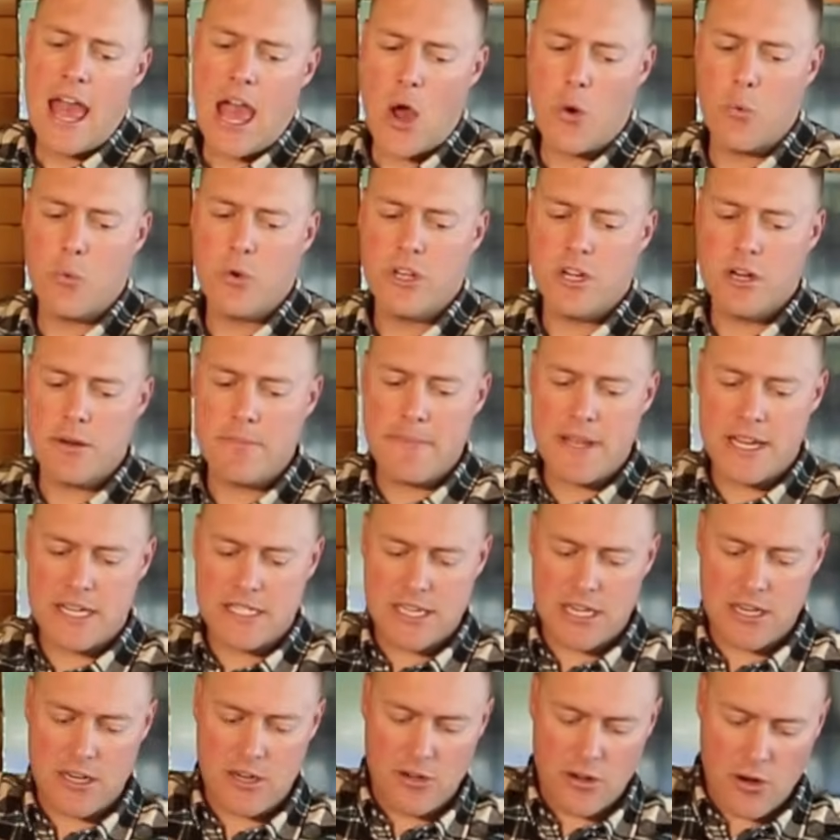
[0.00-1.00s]
And when you're
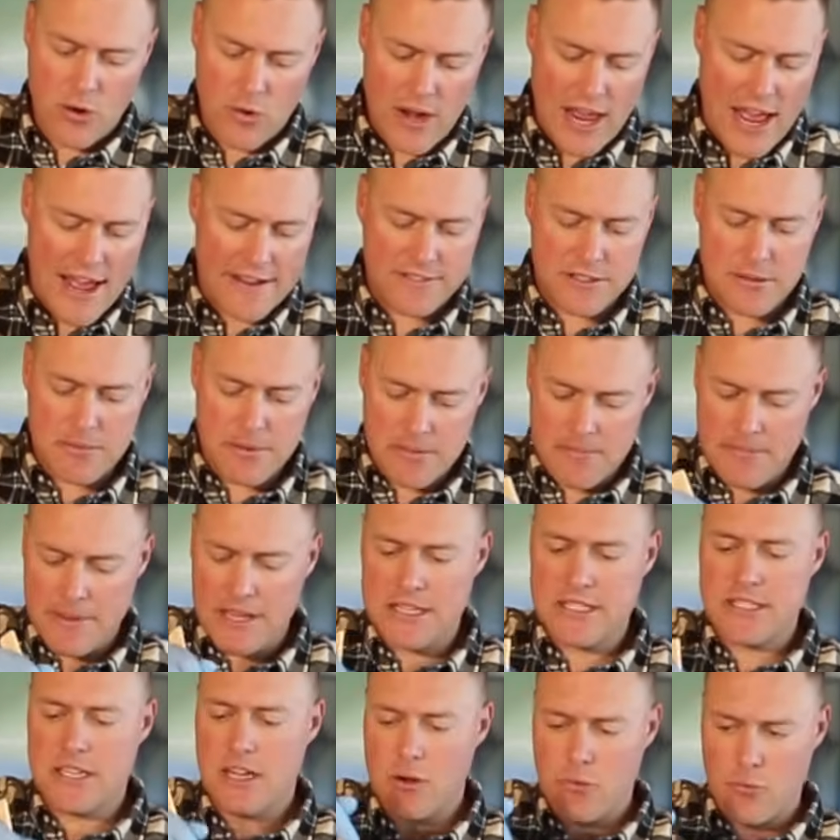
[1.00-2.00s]
mixing, you don't have to be
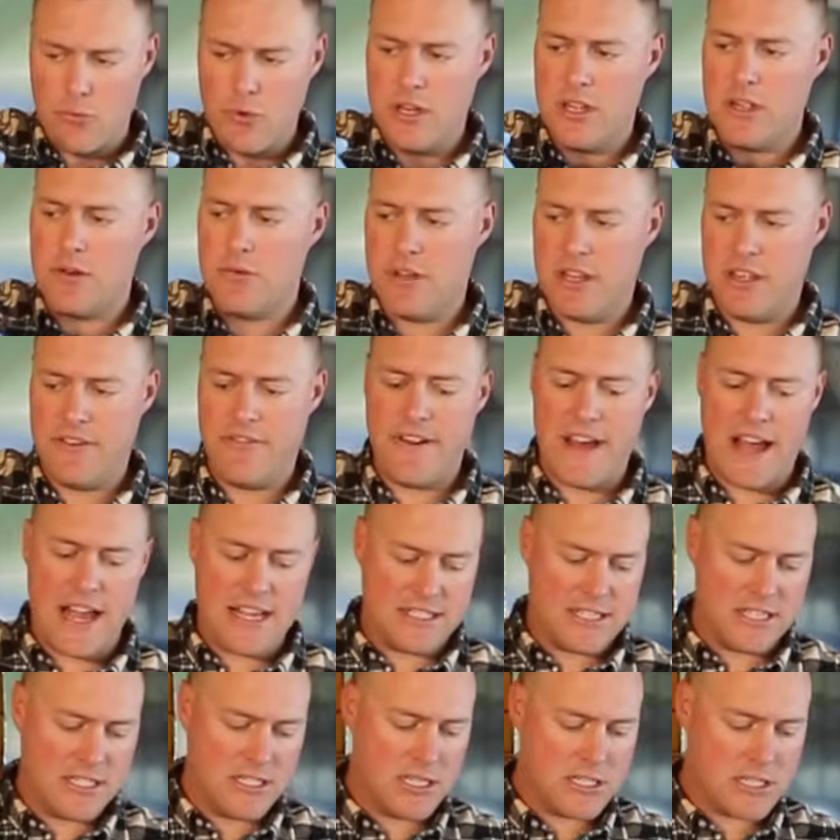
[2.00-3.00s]
mixing really, really
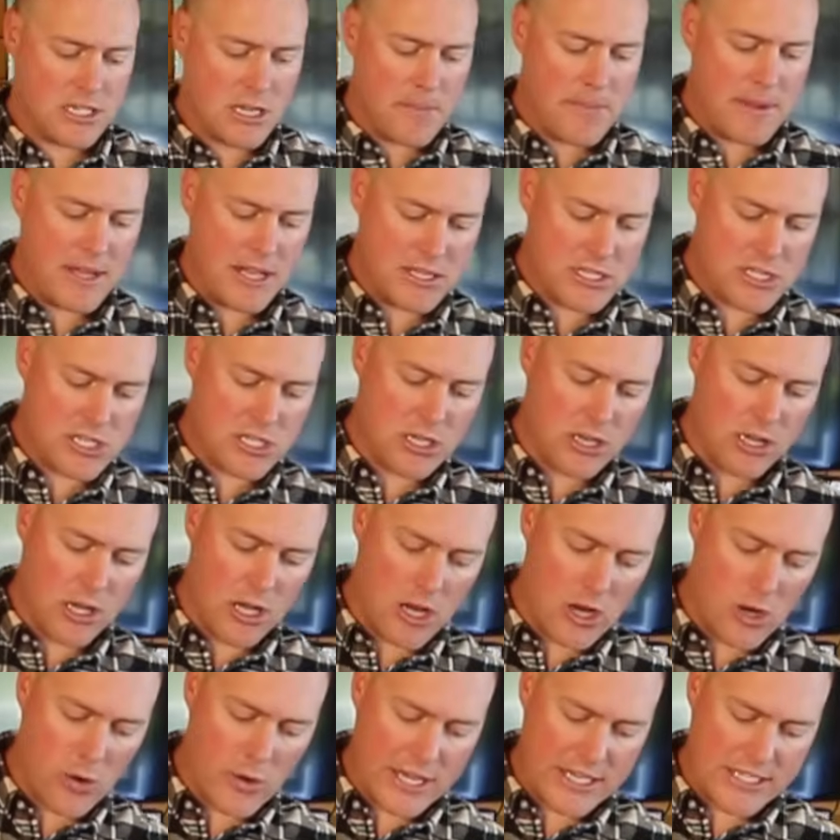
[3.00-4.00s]
fast. It just can be a
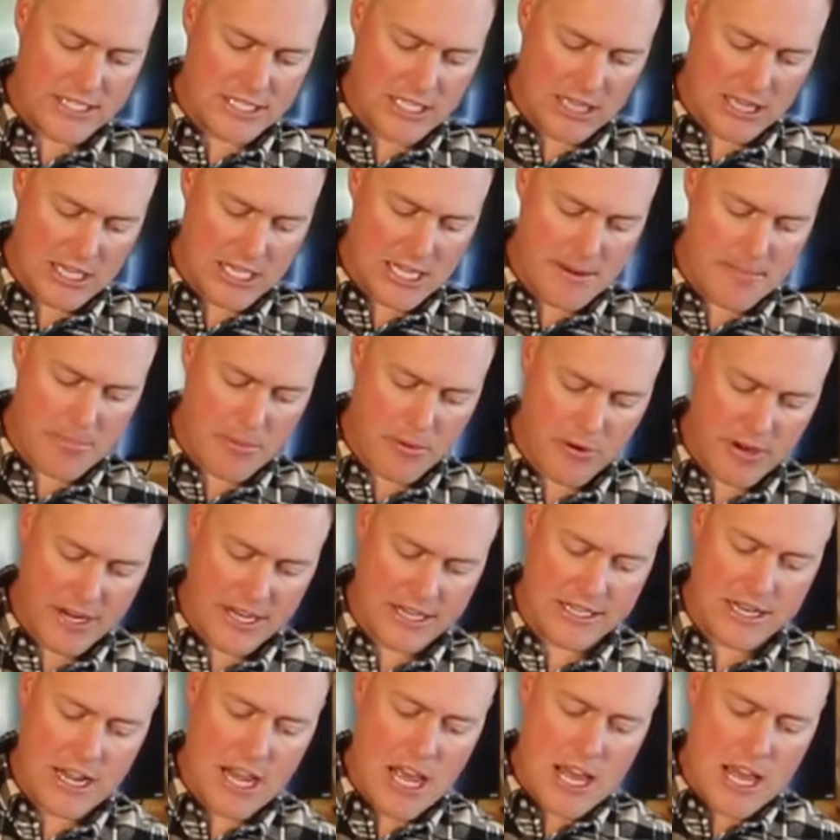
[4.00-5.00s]
slow and deliberate